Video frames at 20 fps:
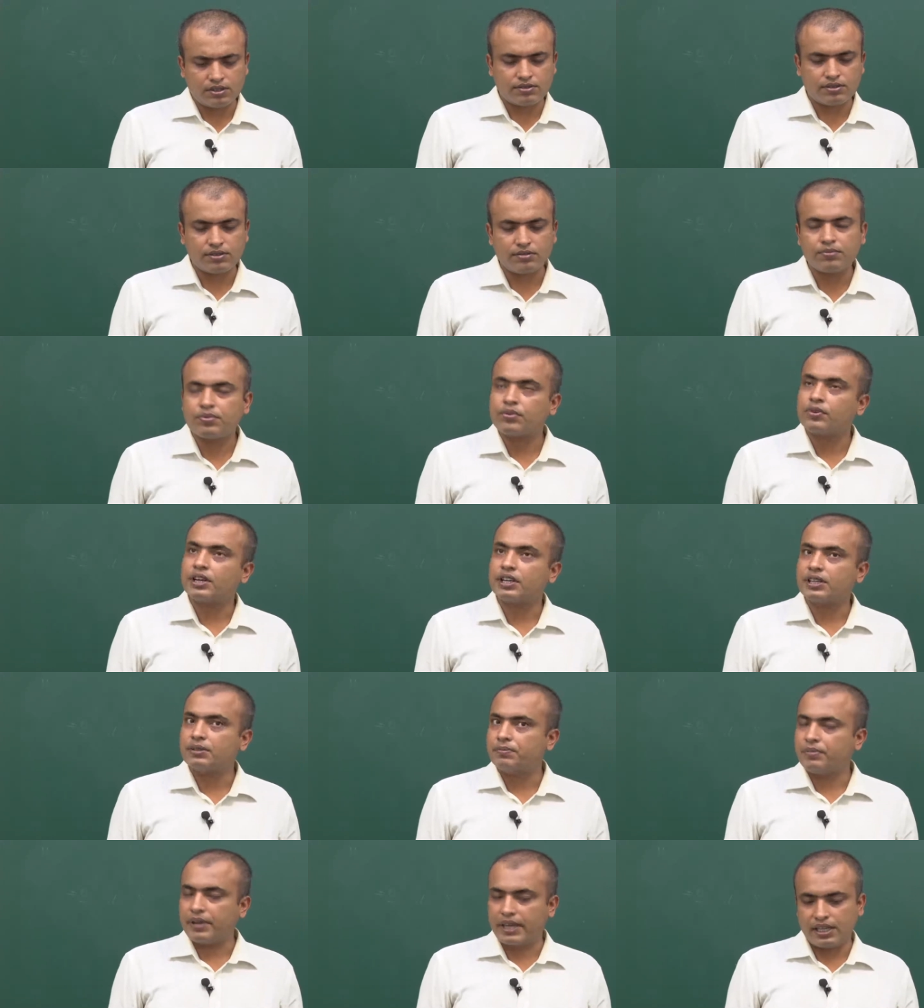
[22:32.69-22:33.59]
to import
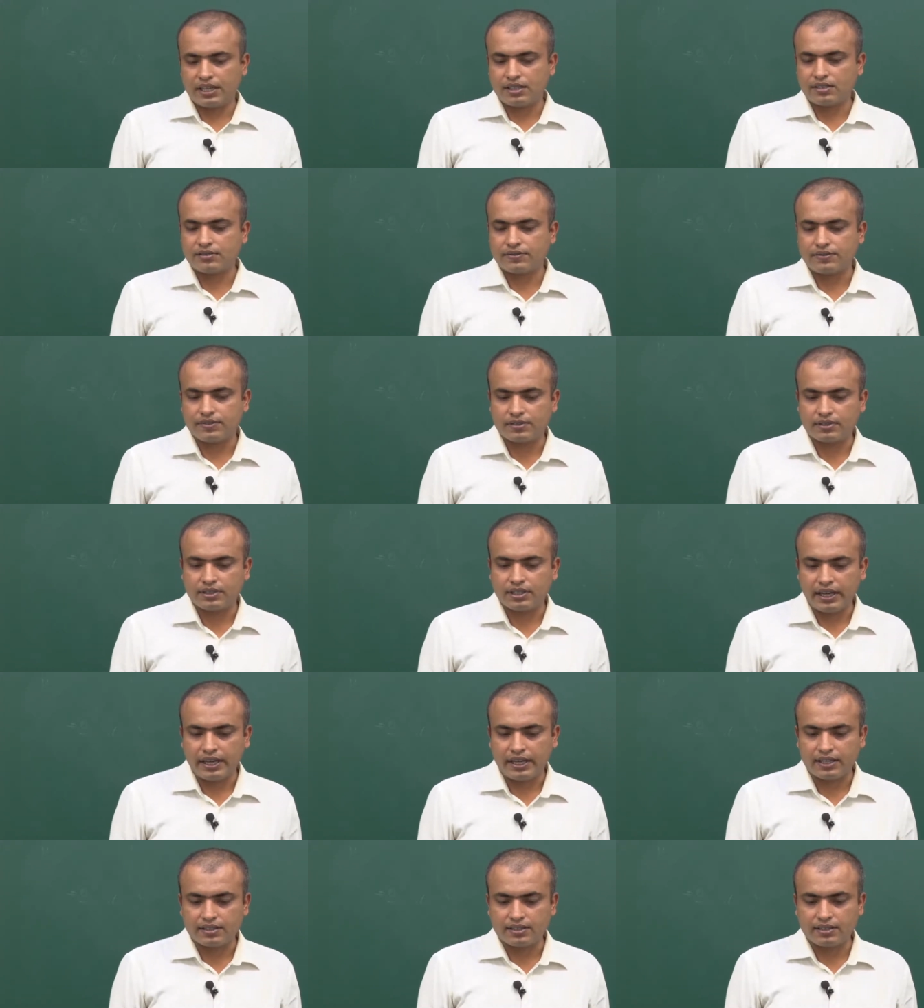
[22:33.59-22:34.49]
any package for
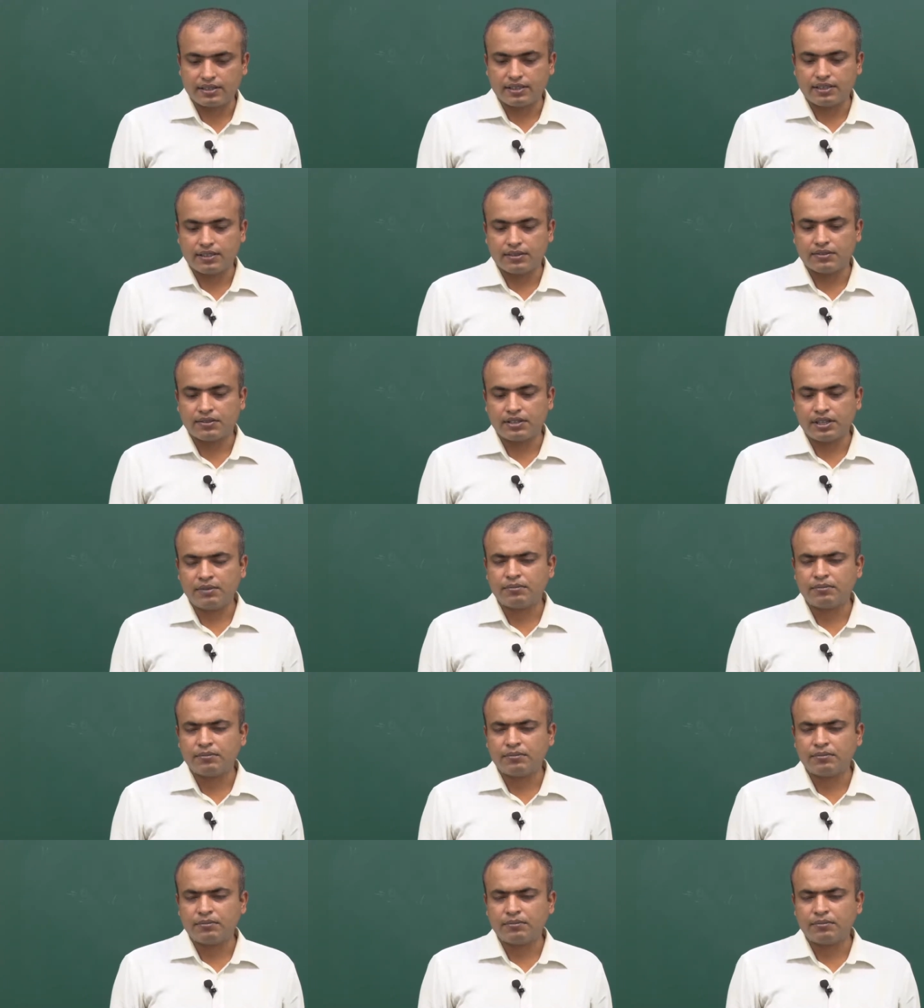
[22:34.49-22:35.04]
that, okay?